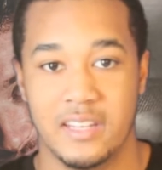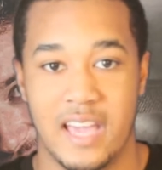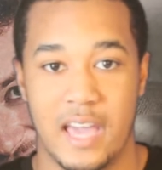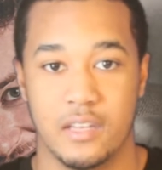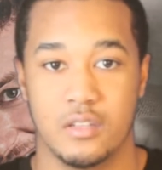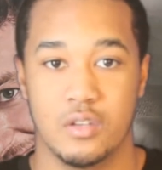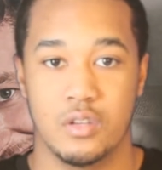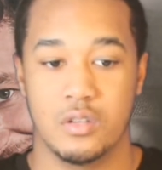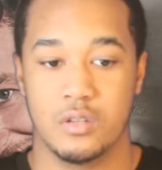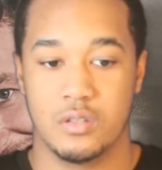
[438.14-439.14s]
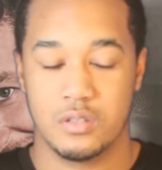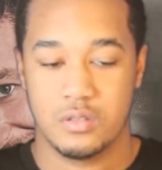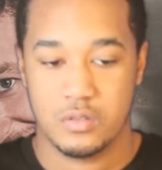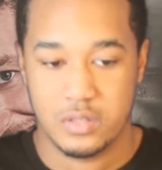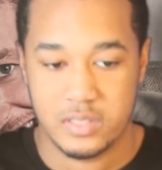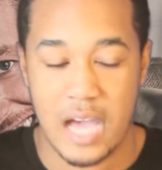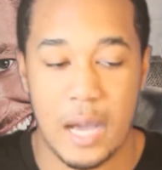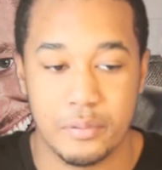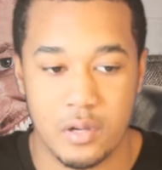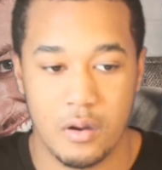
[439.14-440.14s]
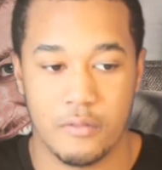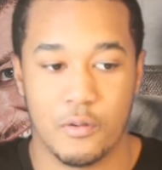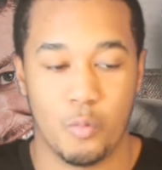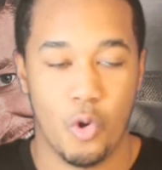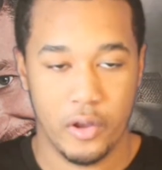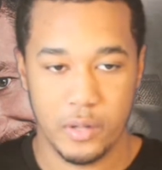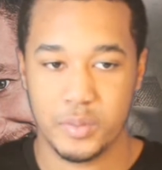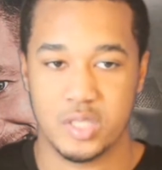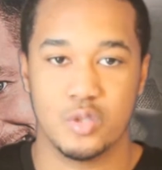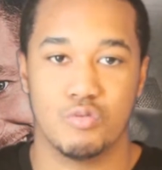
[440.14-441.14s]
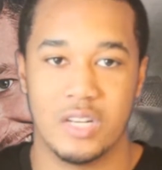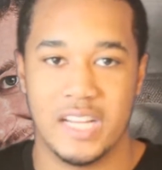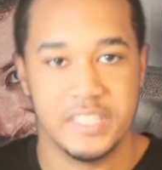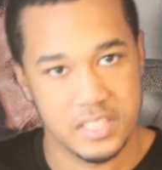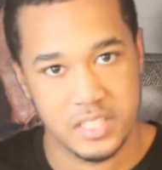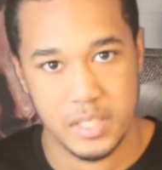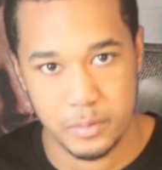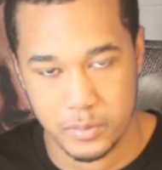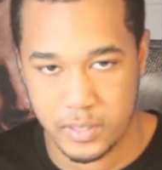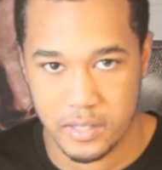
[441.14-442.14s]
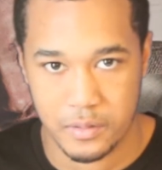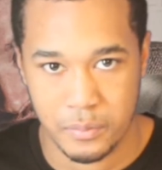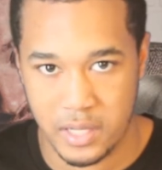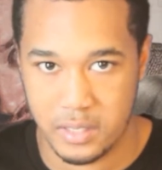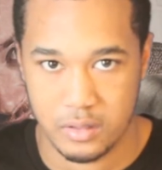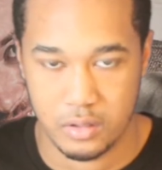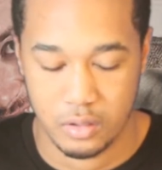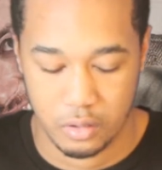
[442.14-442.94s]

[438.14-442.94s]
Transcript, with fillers: that stops her from wanting to pursue relationships with other men, you